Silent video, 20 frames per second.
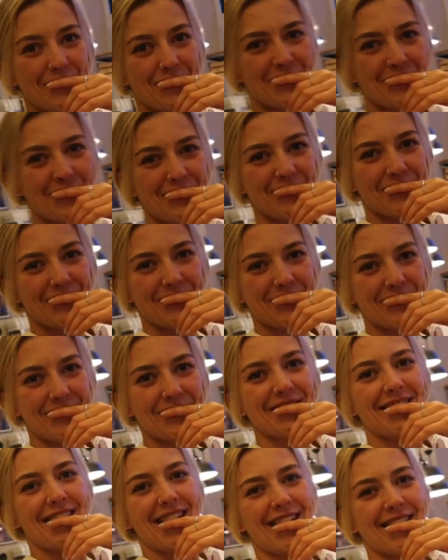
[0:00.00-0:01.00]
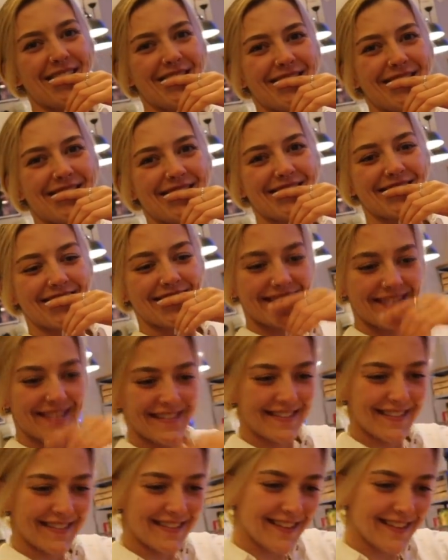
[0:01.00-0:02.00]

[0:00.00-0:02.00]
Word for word: You want the blackberries? one each.